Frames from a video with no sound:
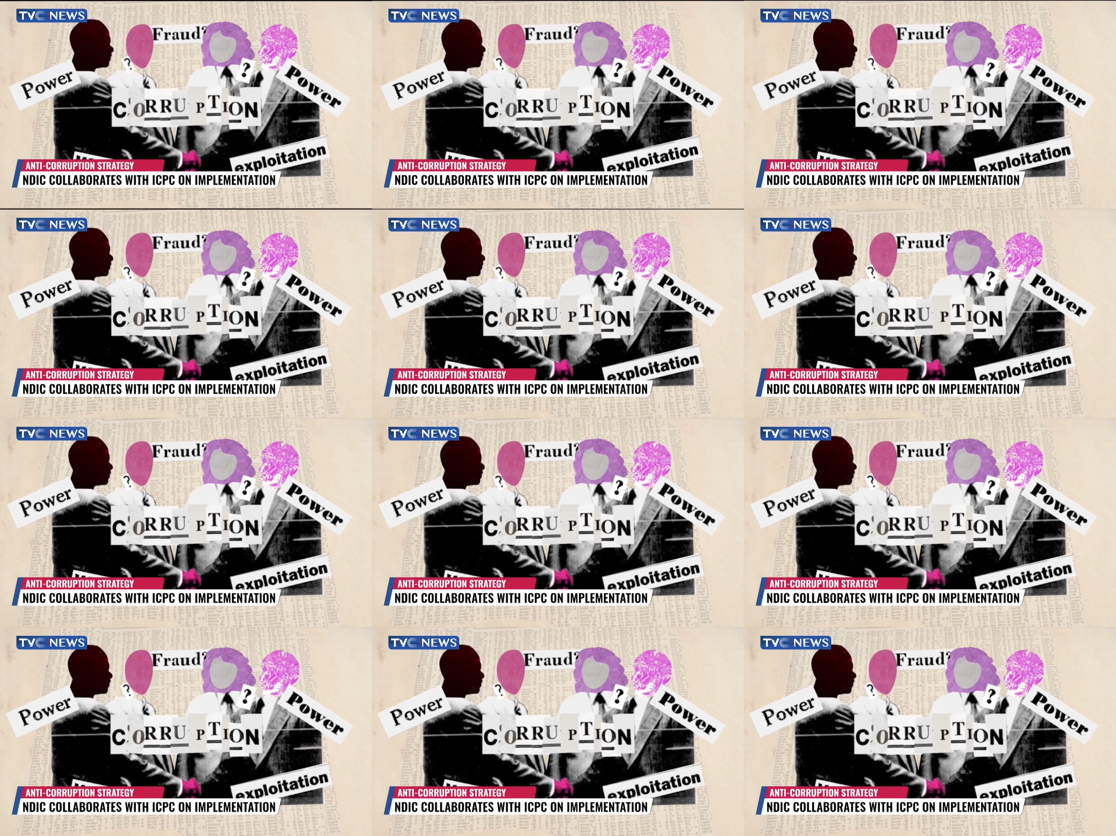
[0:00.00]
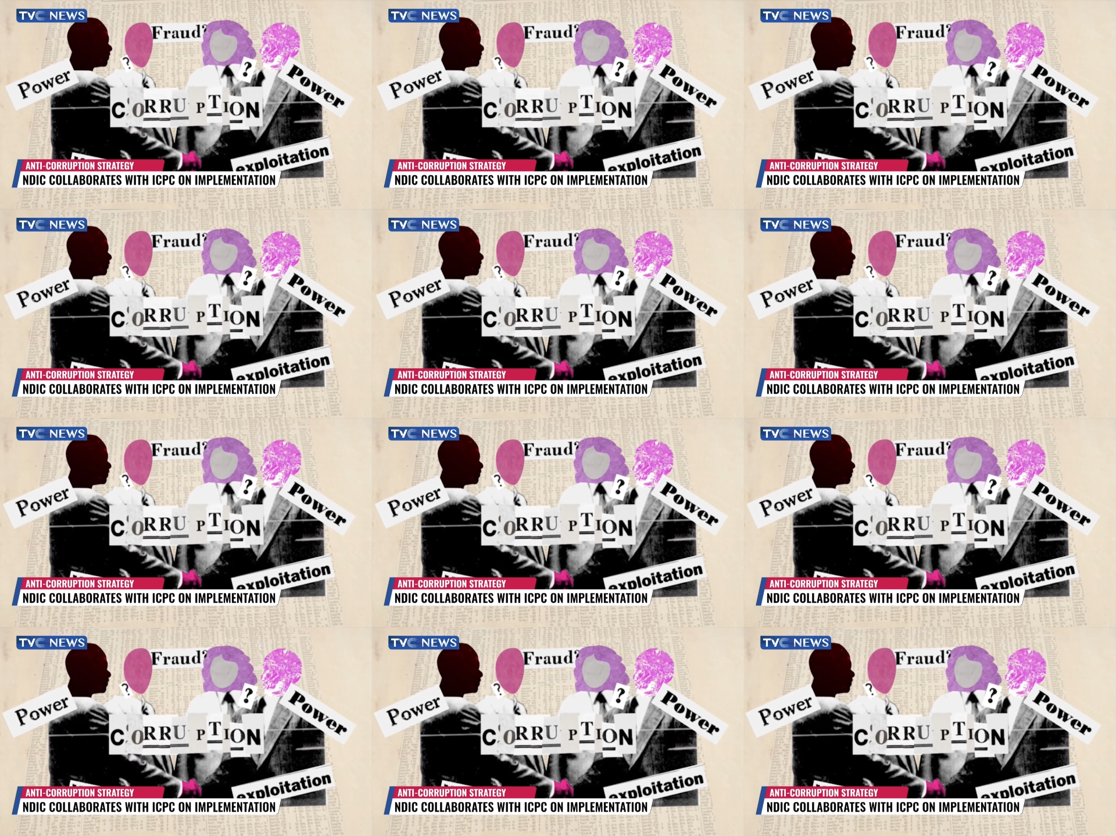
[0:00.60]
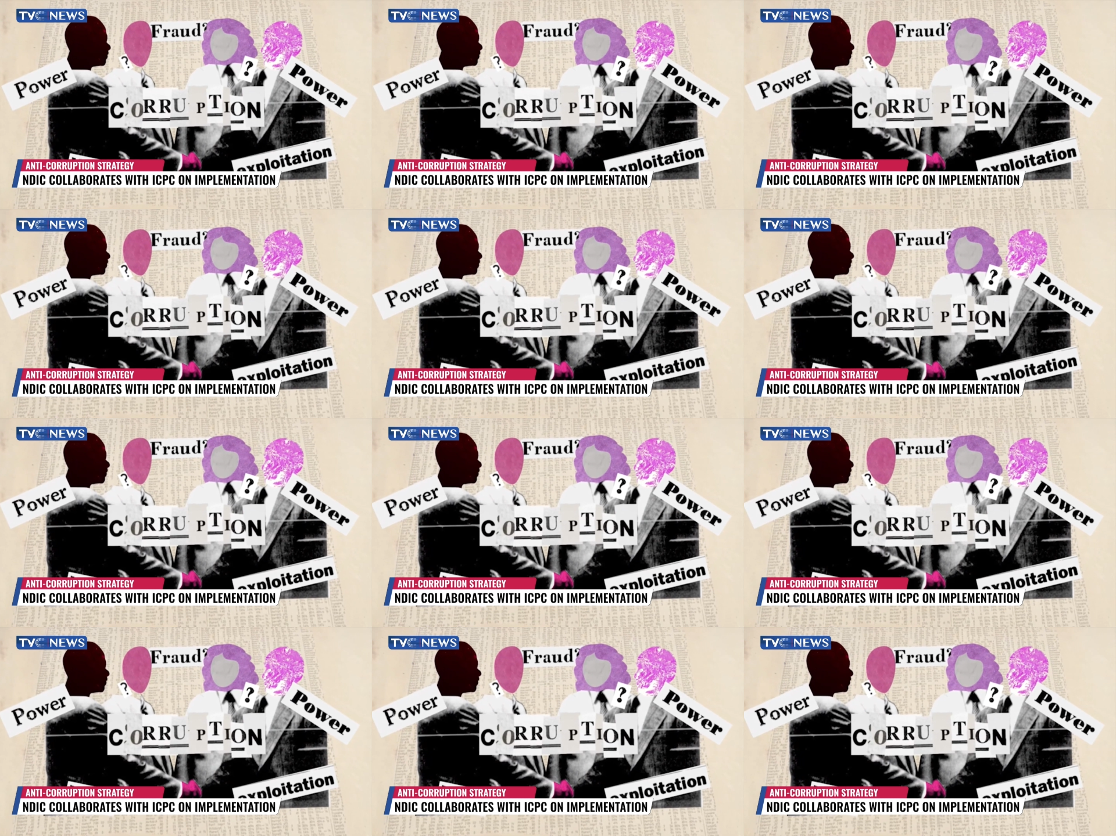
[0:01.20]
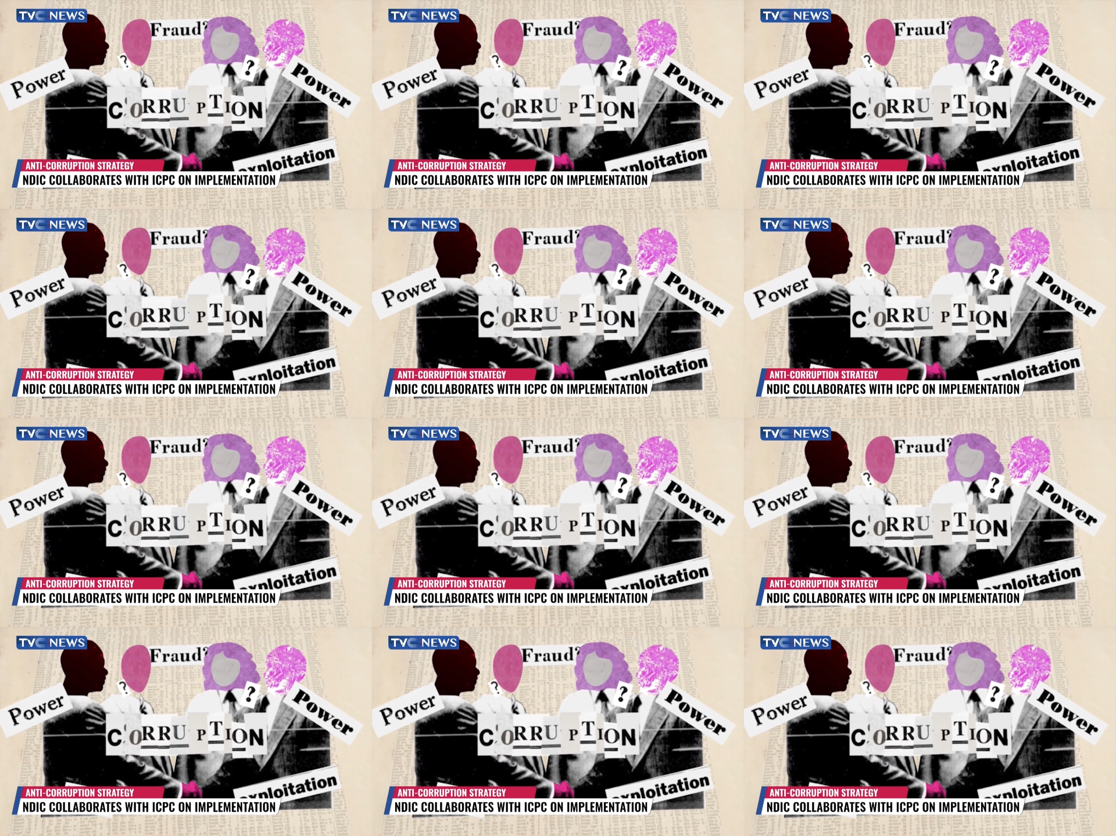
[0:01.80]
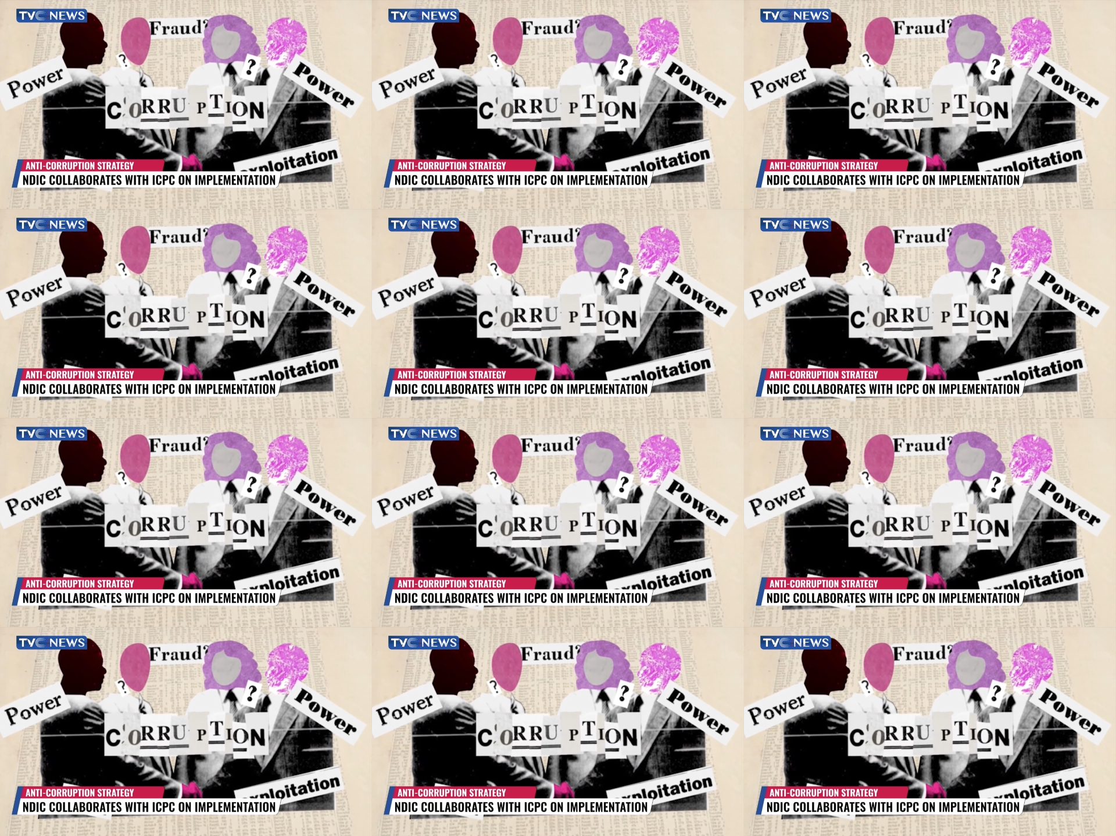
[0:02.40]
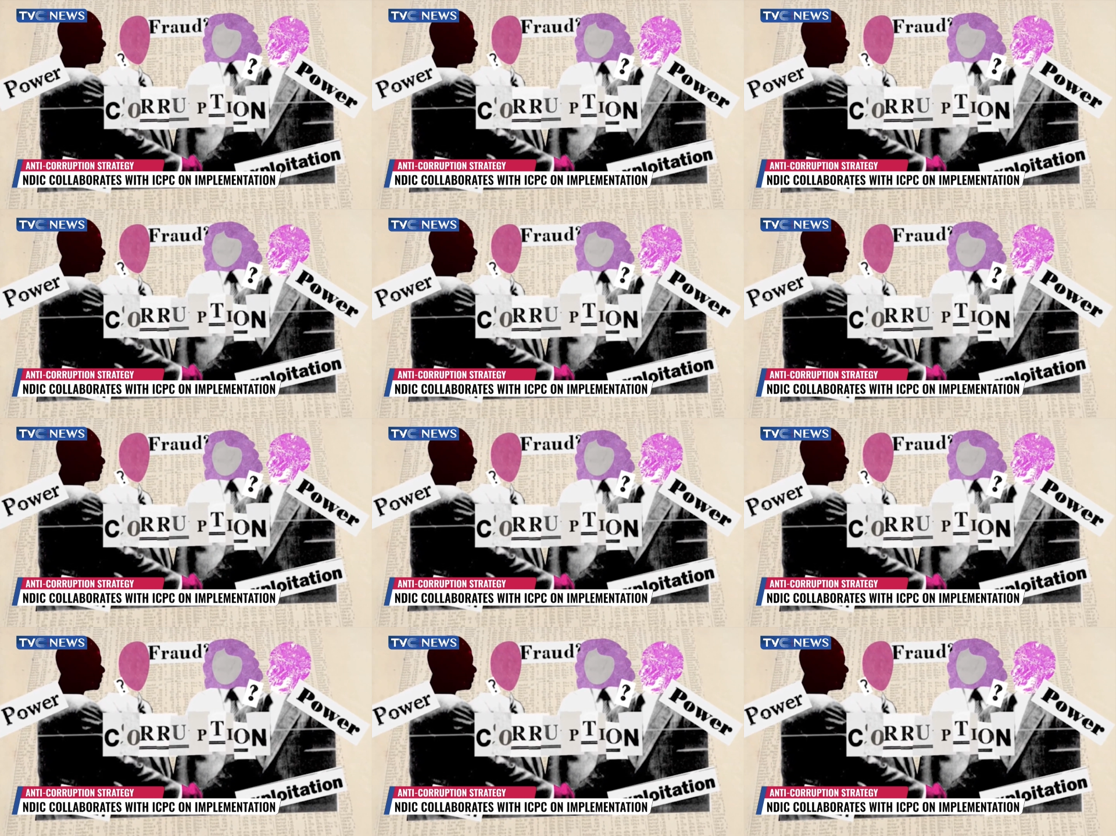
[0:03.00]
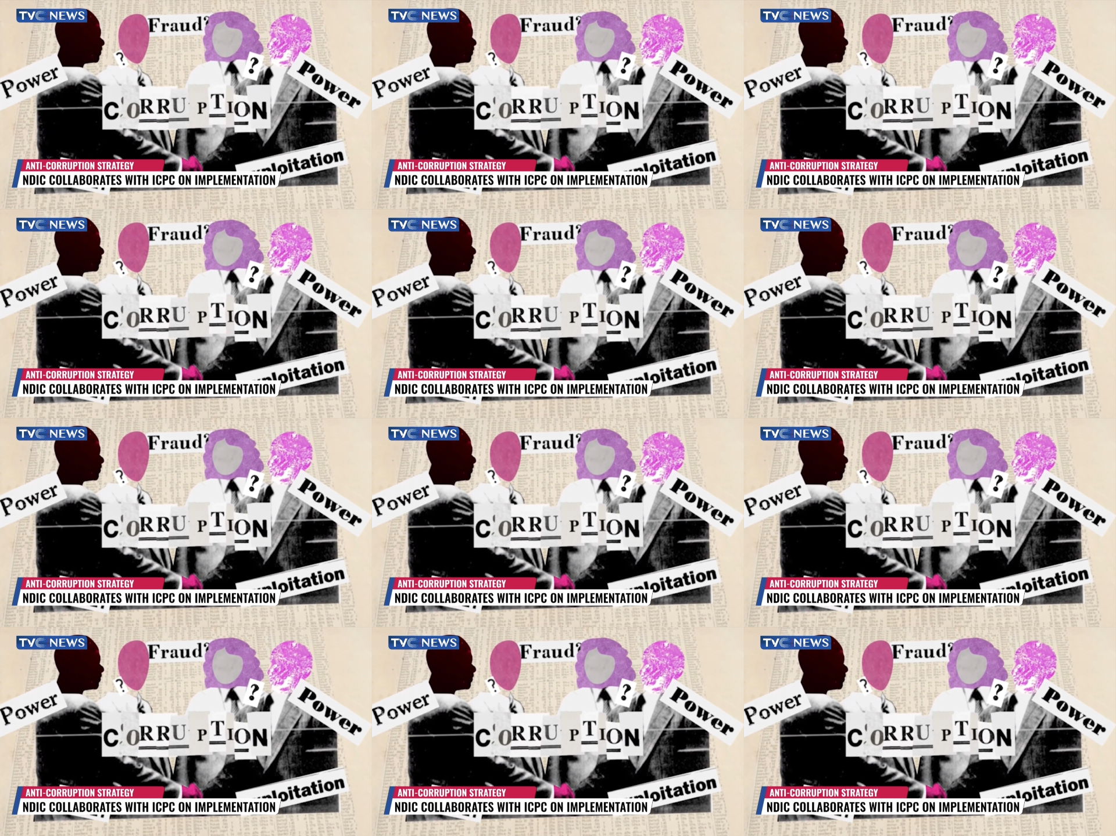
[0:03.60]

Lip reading: Nobody's mouth can be seen.